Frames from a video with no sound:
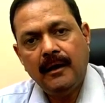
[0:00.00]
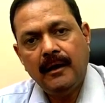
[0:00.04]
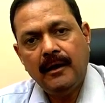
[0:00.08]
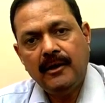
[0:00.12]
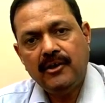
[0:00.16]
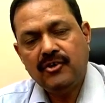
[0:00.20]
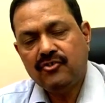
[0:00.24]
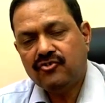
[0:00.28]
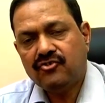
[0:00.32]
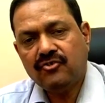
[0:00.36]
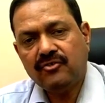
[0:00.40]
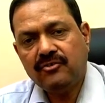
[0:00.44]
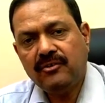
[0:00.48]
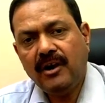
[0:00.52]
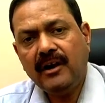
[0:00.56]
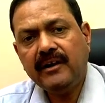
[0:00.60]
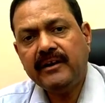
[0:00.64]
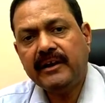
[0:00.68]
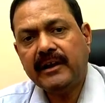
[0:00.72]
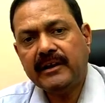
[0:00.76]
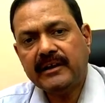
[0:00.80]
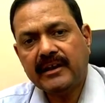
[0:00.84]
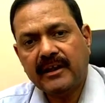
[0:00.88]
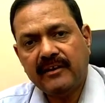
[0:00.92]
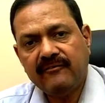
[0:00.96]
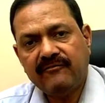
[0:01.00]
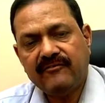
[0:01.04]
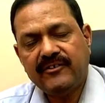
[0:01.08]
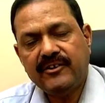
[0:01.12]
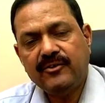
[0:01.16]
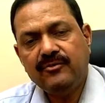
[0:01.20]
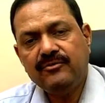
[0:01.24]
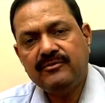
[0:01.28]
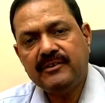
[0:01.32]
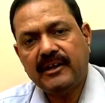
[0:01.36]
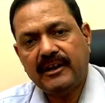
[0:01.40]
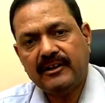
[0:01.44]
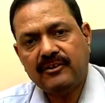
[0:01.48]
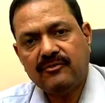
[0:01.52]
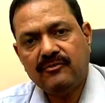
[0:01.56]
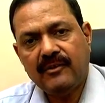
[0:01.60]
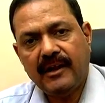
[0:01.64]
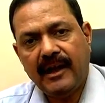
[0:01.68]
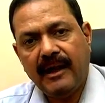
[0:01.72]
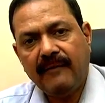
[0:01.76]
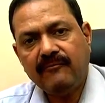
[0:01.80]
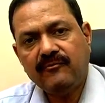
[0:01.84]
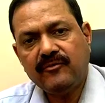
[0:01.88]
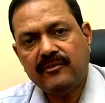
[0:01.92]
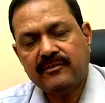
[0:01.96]
You should not get confused that you
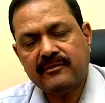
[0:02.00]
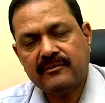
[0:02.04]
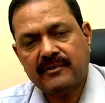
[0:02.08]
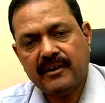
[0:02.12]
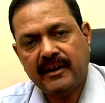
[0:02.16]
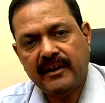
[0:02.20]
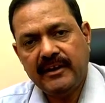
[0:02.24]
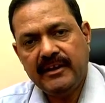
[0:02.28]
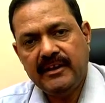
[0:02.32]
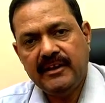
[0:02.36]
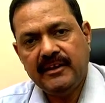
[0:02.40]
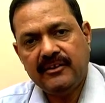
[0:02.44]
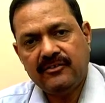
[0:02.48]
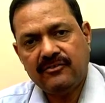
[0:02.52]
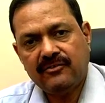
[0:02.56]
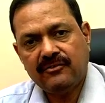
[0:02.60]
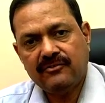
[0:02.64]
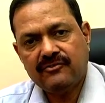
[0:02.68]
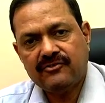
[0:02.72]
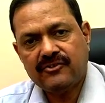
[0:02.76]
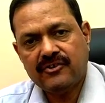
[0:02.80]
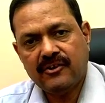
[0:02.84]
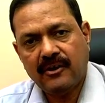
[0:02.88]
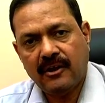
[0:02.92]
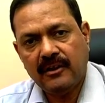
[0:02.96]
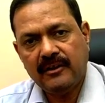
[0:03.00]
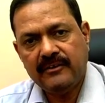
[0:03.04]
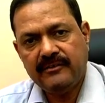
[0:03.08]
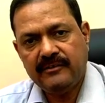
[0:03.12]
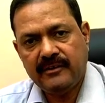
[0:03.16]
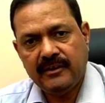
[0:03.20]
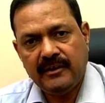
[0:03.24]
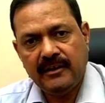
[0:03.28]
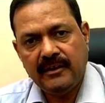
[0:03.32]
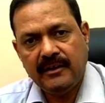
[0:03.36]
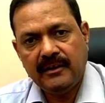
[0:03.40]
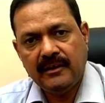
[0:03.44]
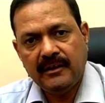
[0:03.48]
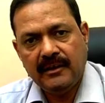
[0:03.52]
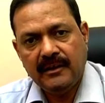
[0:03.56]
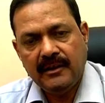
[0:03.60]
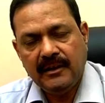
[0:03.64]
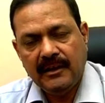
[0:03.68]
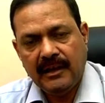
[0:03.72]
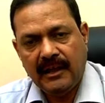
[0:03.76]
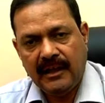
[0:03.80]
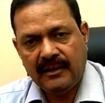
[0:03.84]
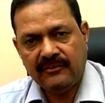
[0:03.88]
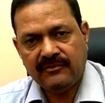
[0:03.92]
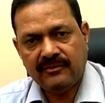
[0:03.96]
have to study sociology
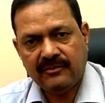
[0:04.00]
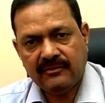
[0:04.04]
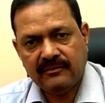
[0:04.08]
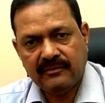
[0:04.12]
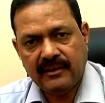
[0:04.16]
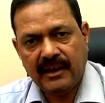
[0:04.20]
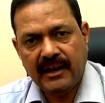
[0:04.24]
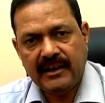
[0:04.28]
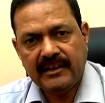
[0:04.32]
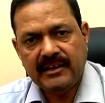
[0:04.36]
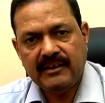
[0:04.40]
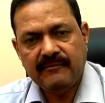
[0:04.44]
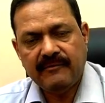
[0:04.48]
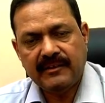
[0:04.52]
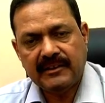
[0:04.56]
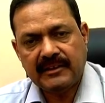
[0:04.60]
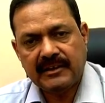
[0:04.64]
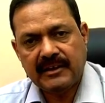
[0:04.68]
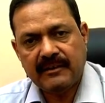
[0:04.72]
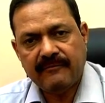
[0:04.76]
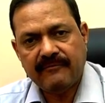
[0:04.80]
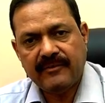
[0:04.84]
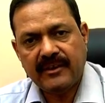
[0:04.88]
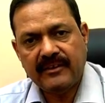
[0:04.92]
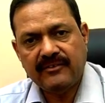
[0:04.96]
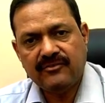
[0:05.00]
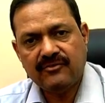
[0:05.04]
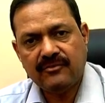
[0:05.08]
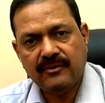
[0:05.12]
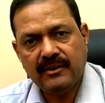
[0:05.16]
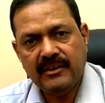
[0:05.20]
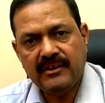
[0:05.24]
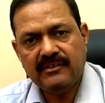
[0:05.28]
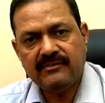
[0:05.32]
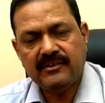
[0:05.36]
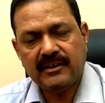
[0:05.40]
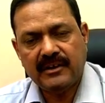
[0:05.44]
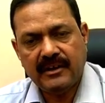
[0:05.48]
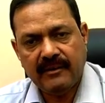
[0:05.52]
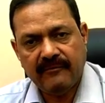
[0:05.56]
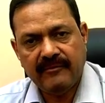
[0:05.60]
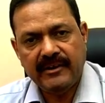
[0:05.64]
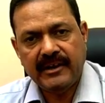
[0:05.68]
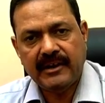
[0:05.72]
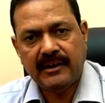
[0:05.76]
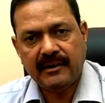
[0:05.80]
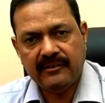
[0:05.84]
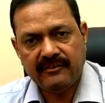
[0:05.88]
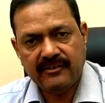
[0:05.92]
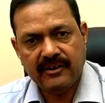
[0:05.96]
and society with reference to each and every
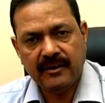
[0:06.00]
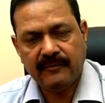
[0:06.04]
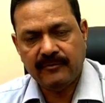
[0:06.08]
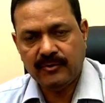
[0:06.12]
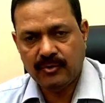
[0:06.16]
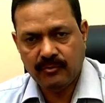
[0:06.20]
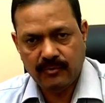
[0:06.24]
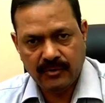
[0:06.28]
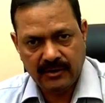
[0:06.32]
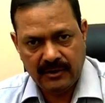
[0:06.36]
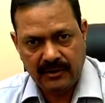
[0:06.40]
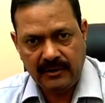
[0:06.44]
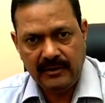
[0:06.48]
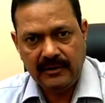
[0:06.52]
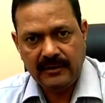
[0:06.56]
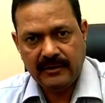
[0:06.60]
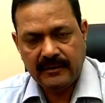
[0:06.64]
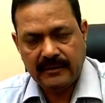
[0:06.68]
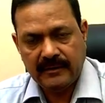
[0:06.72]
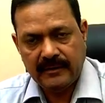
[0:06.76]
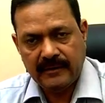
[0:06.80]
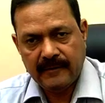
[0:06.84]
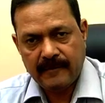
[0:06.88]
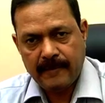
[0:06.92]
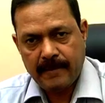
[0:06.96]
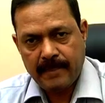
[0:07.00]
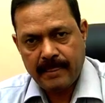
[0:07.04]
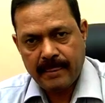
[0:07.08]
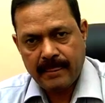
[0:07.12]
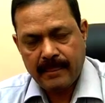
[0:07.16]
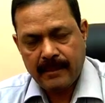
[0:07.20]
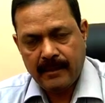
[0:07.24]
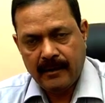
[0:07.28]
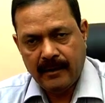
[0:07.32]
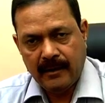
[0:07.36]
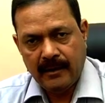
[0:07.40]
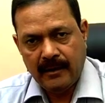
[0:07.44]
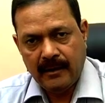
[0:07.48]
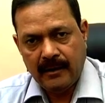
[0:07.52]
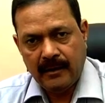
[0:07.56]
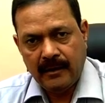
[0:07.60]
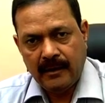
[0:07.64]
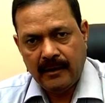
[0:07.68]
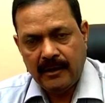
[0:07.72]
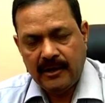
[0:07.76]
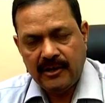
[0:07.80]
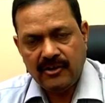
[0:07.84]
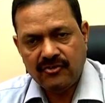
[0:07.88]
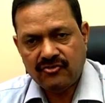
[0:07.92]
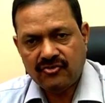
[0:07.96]
country of the world.
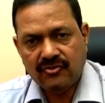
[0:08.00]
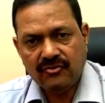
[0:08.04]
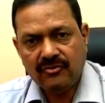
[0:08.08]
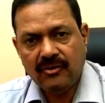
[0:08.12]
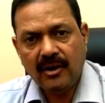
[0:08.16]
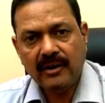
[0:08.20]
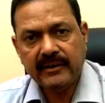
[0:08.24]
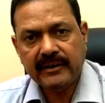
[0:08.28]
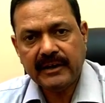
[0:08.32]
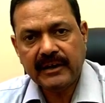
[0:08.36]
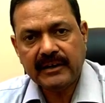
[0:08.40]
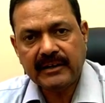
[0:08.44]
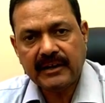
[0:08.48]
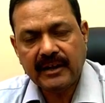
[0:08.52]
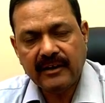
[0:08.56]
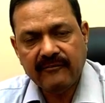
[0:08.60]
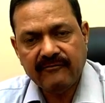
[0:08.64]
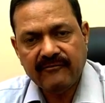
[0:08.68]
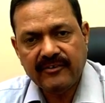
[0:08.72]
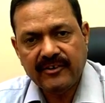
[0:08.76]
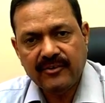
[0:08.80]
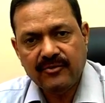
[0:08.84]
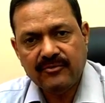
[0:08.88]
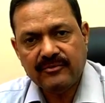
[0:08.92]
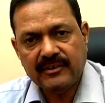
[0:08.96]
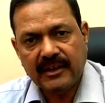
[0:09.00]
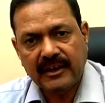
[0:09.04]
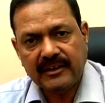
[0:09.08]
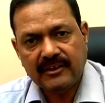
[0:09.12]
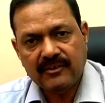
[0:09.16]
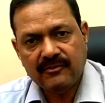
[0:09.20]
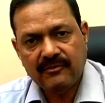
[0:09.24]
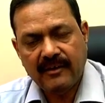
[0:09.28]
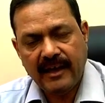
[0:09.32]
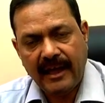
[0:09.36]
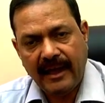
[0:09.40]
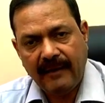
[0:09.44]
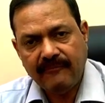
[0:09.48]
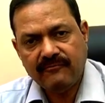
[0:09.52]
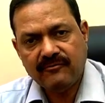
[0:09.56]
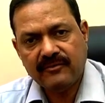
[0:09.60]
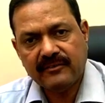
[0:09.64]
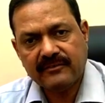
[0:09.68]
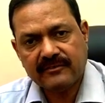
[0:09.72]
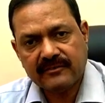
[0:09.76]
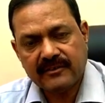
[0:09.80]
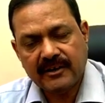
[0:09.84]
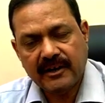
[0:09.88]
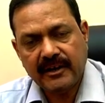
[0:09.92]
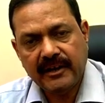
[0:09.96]
You should not get confused that you have to
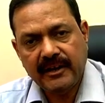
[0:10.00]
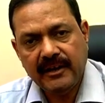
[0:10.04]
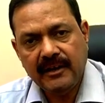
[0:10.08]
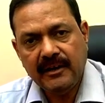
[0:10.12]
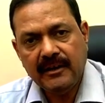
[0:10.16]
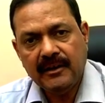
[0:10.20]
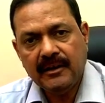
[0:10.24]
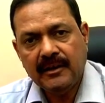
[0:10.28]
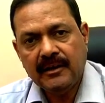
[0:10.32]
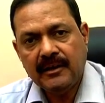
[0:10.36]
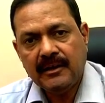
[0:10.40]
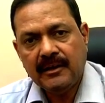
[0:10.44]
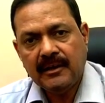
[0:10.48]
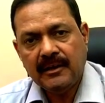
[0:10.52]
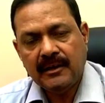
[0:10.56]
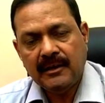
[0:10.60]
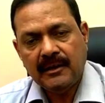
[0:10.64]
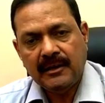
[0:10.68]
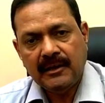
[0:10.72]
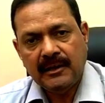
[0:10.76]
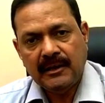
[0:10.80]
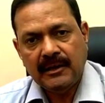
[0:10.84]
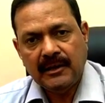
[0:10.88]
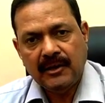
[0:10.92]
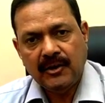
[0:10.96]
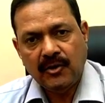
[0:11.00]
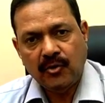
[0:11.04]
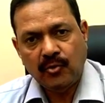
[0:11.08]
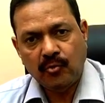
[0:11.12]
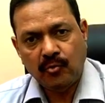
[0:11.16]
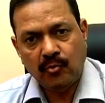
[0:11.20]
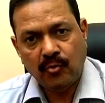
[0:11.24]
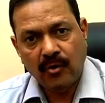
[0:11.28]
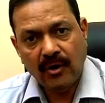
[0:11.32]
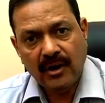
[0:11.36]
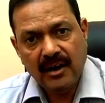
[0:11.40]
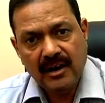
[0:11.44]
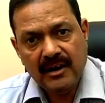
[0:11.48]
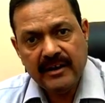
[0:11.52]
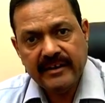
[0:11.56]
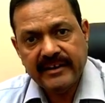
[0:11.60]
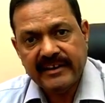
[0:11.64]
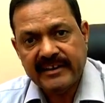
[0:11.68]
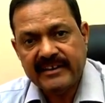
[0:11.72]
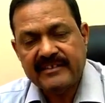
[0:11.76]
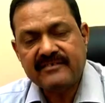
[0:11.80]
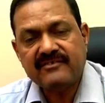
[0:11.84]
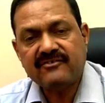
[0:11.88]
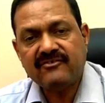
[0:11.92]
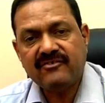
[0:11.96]
study world
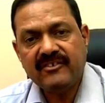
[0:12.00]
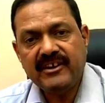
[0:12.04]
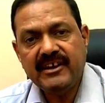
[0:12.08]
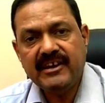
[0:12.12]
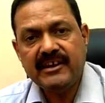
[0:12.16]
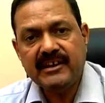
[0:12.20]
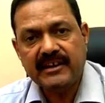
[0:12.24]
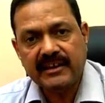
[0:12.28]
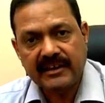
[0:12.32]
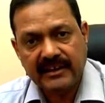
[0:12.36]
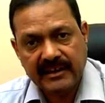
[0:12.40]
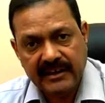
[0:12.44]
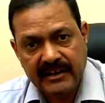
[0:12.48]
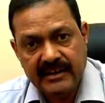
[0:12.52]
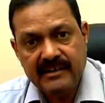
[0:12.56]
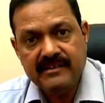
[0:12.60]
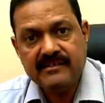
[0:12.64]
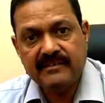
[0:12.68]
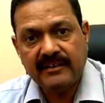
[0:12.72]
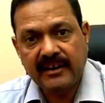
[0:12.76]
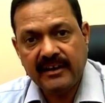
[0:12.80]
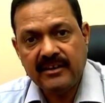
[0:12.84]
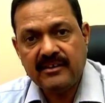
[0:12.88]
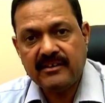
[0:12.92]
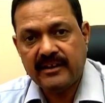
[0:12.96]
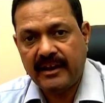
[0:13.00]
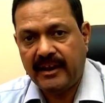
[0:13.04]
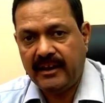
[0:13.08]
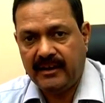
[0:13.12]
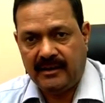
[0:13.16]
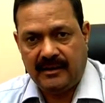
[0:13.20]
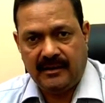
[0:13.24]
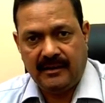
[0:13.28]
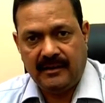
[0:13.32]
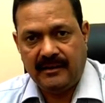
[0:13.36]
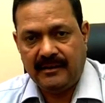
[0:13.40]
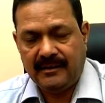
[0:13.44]
history in detail.